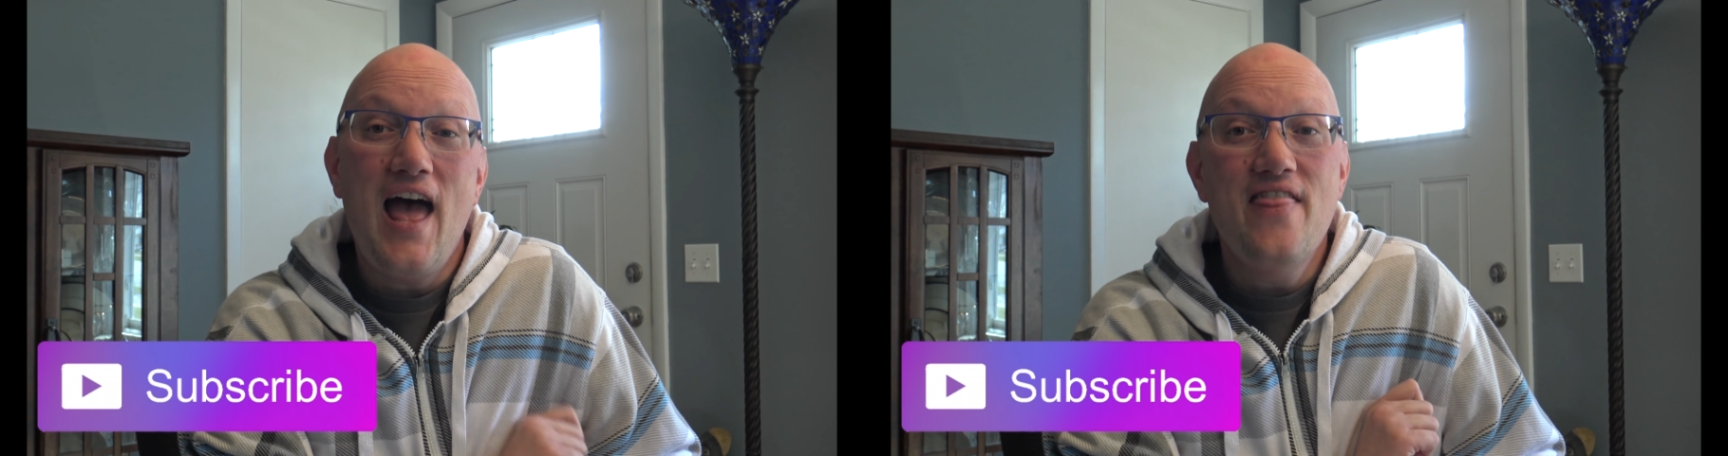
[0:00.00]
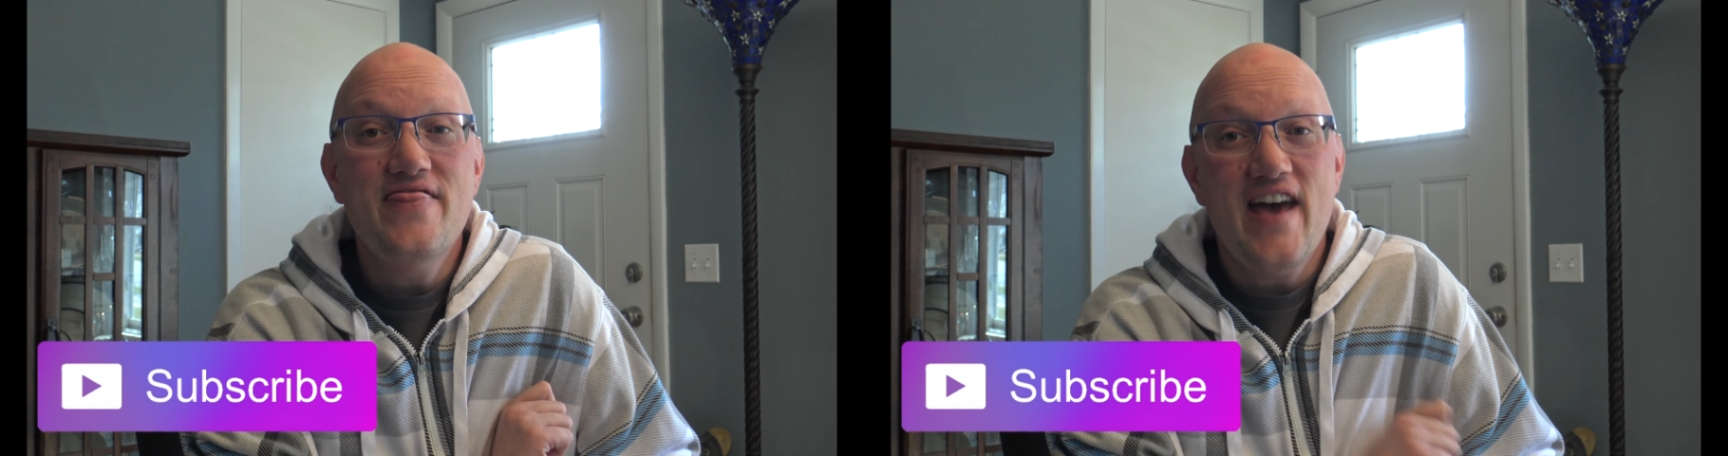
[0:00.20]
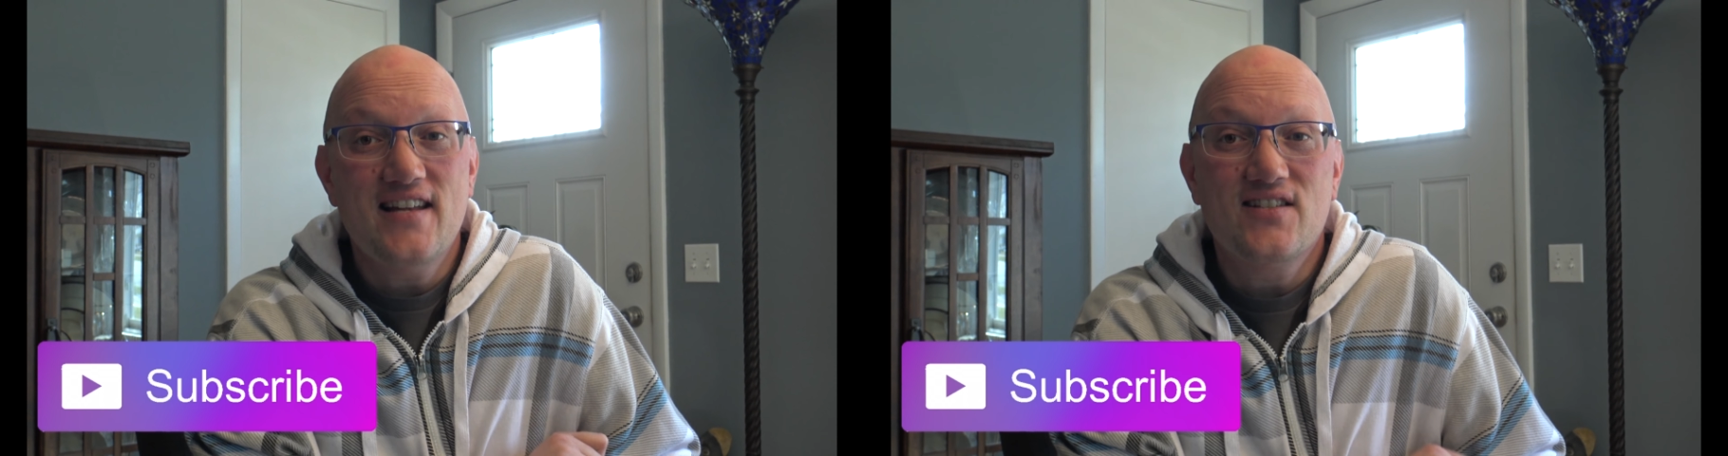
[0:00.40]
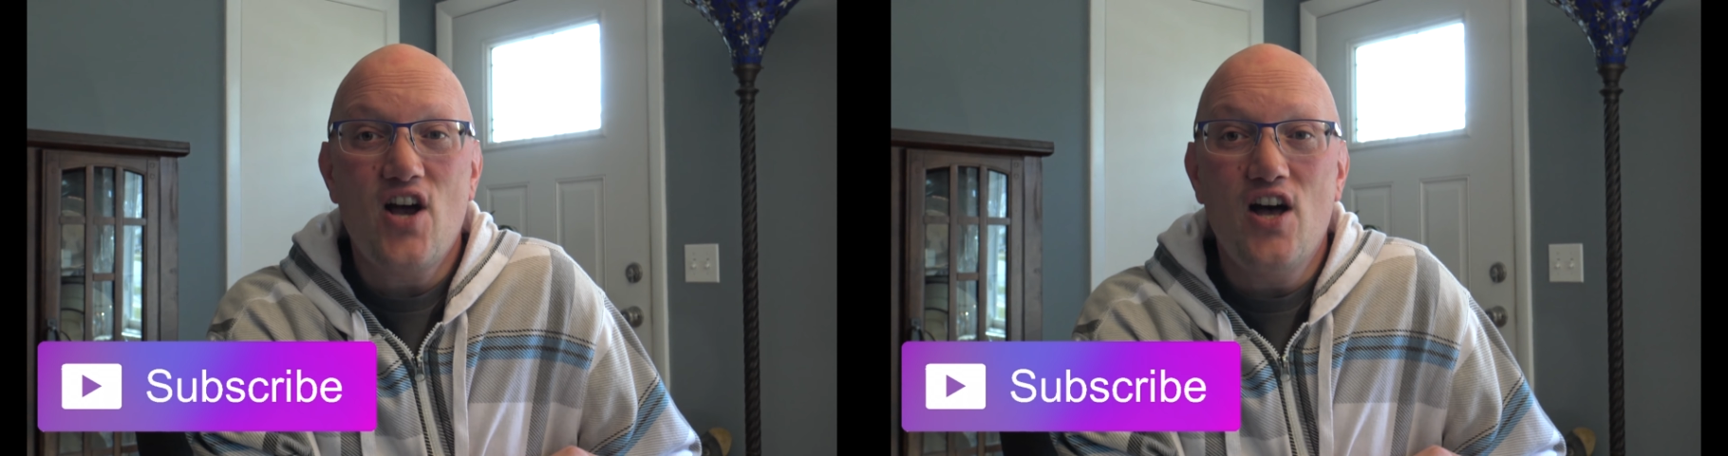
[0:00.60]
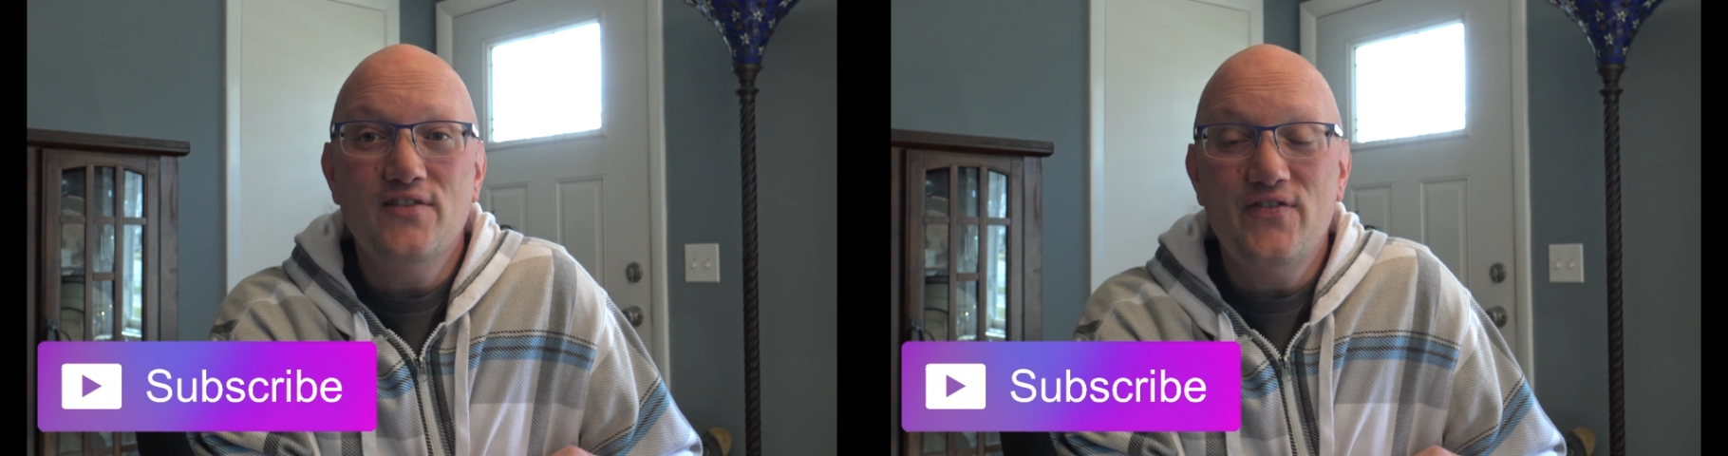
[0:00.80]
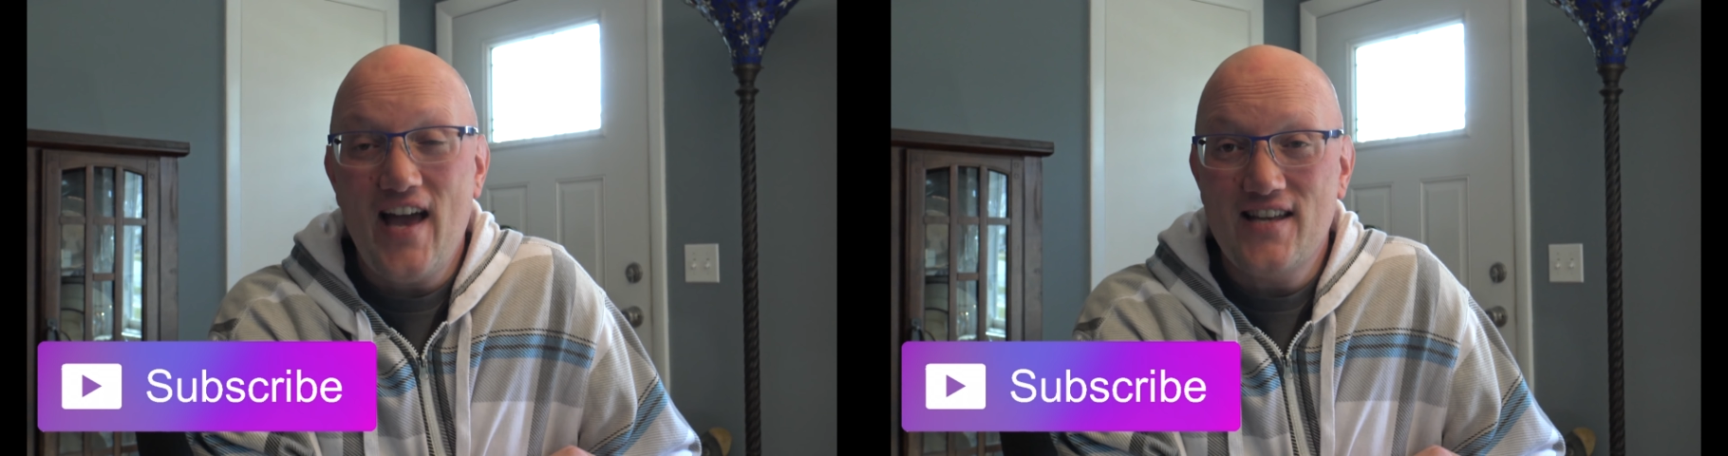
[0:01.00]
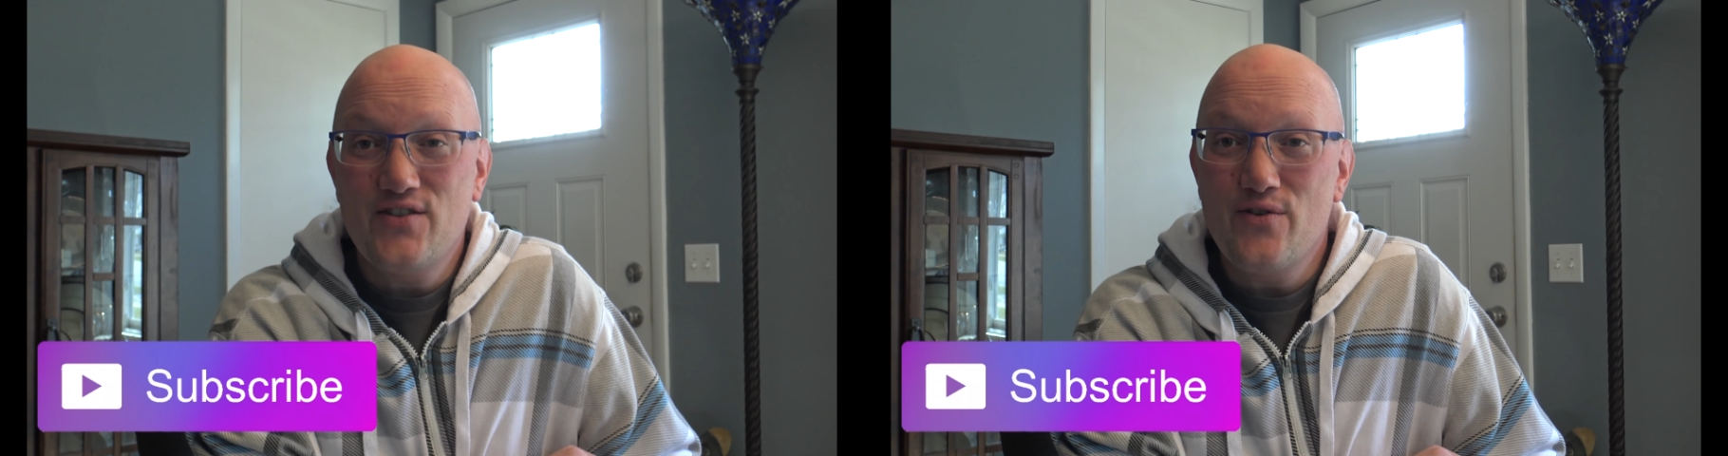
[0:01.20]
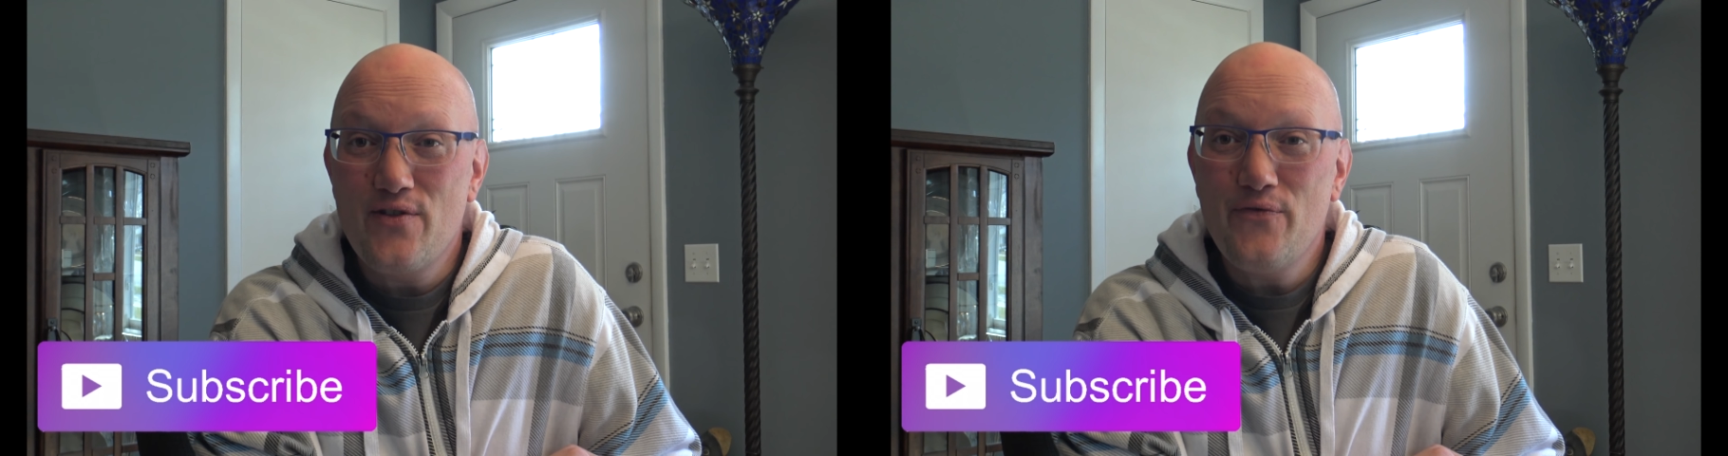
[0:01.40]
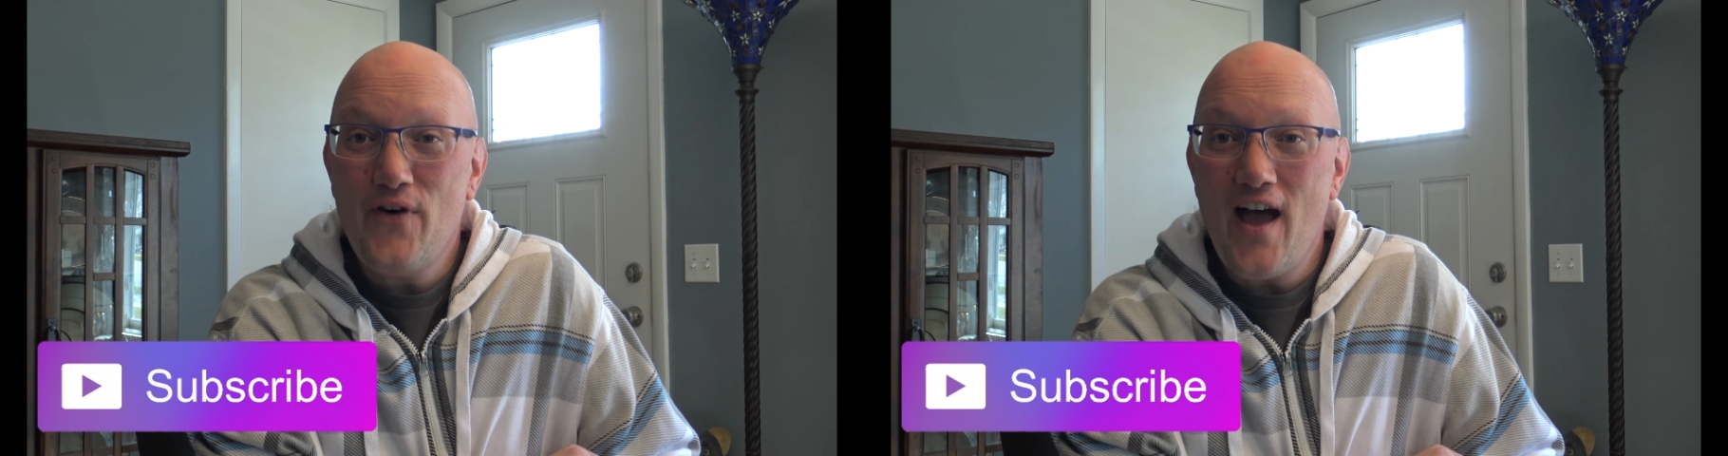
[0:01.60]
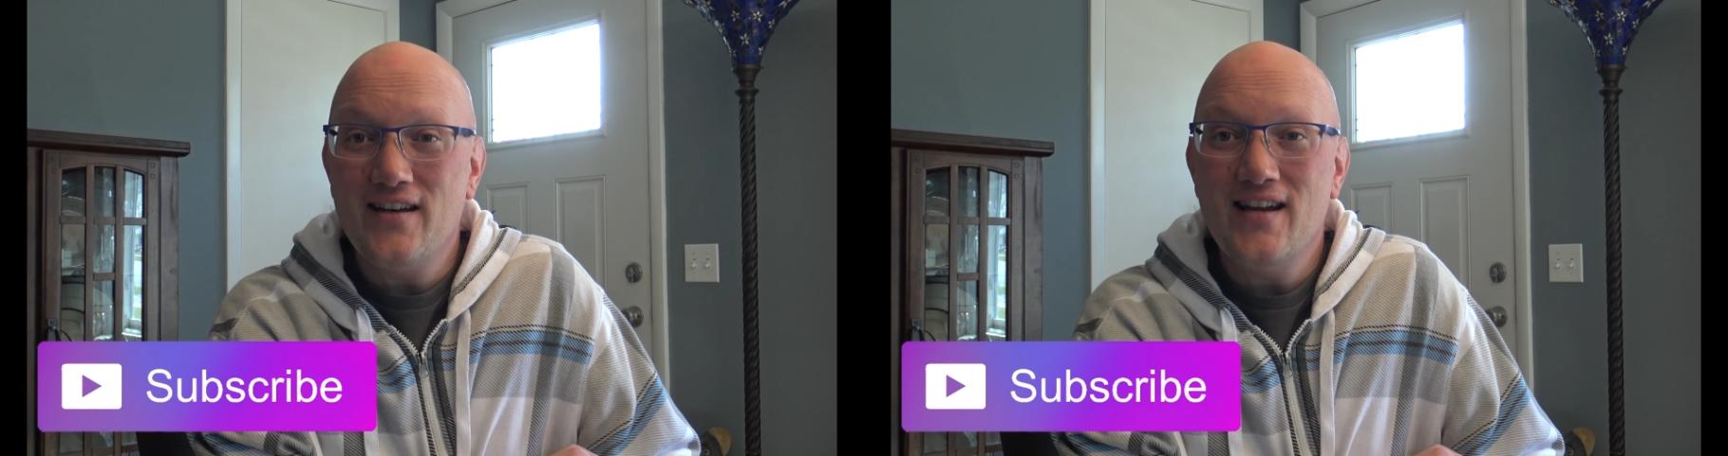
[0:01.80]
and that's called Faster to the
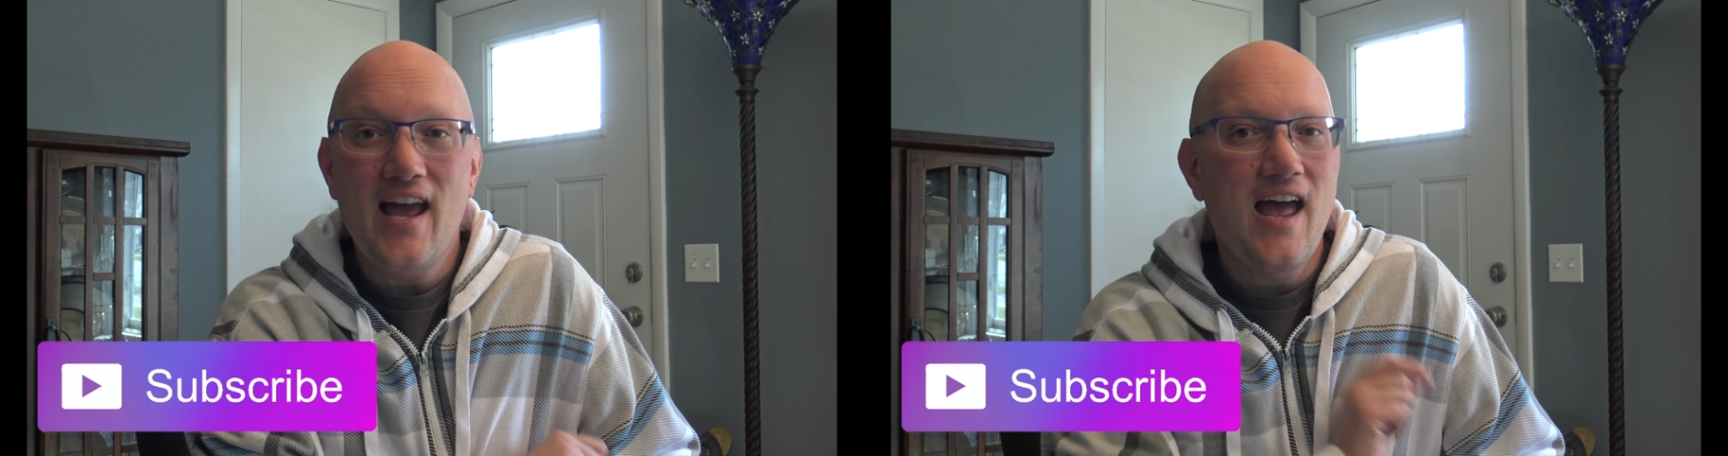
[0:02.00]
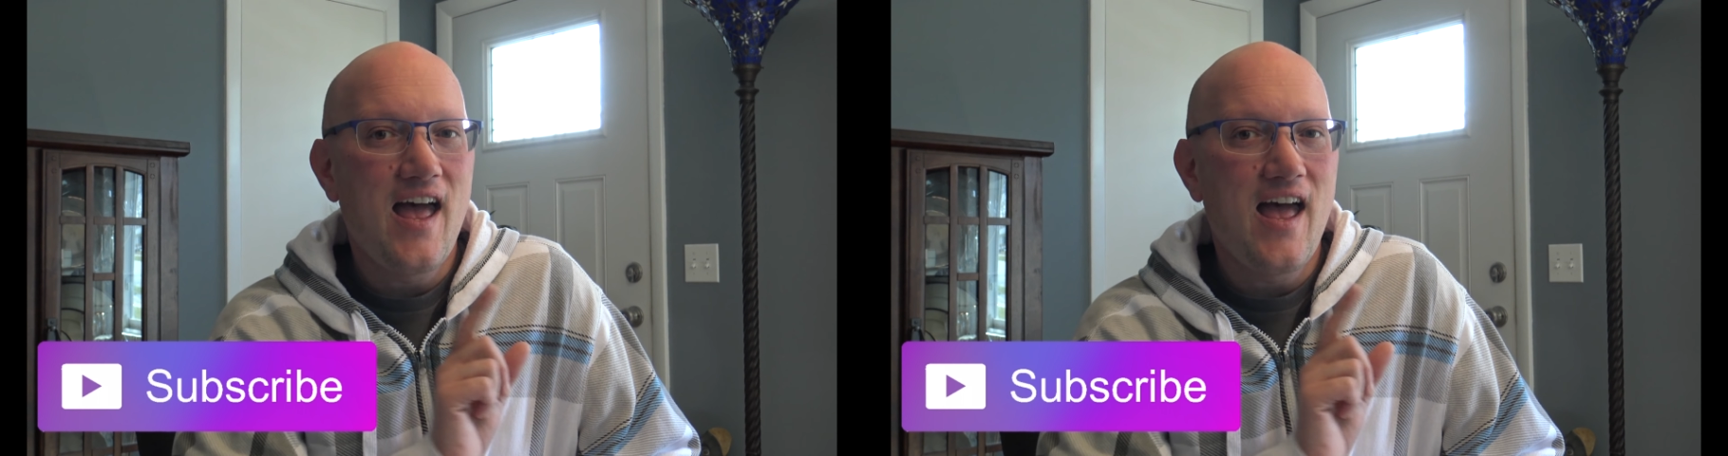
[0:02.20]
Fun.